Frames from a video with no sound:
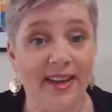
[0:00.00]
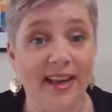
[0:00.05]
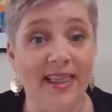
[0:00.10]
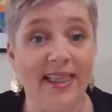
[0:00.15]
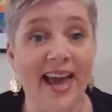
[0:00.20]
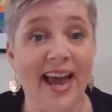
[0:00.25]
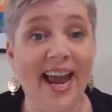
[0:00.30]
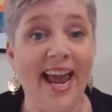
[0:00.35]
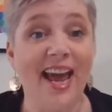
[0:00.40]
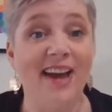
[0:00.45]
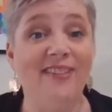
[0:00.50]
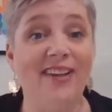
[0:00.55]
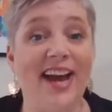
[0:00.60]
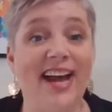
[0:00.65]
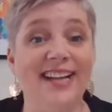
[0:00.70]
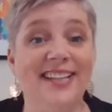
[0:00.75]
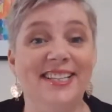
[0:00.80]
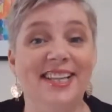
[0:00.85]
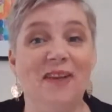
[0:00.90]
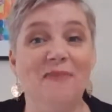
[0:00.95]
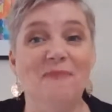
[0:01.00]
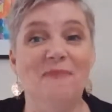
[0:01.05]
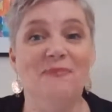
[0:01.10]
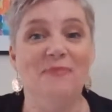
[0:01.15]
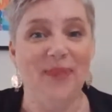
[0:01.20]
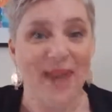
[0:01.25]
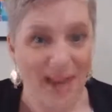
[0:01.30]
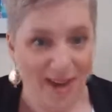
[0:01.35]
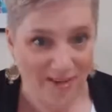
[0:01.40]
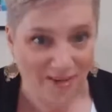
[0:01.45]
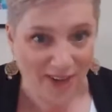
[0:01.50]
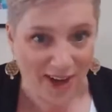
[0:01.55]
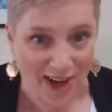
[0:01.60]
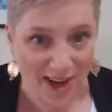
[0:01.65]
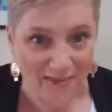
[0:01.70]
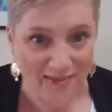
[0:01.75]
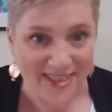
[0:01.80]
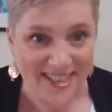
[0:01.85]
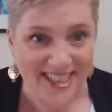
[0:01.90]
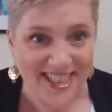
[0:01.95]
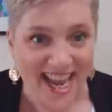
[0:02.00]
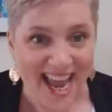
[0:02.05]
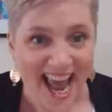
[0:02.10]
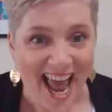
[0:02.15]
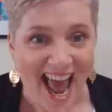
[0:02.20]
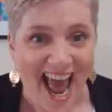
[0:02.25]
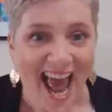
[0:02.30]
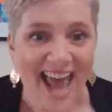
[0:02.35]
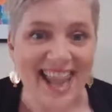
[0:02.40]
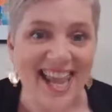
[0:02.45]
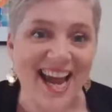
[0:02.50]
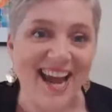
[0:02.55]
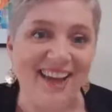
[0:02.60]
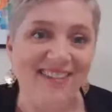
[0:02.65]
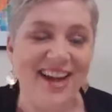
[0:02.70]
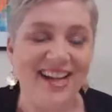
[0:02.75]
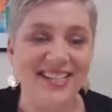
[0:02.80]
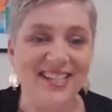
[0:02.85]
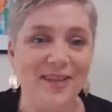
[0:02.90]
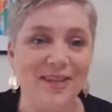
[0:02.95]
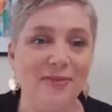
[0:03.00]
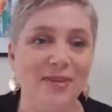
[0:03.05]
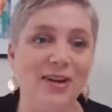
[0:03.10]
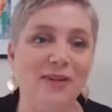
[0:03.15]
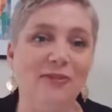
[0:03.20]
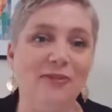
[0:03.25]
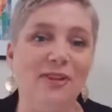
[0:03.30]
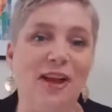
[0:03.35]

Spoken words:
They have had some big flops and they have had some little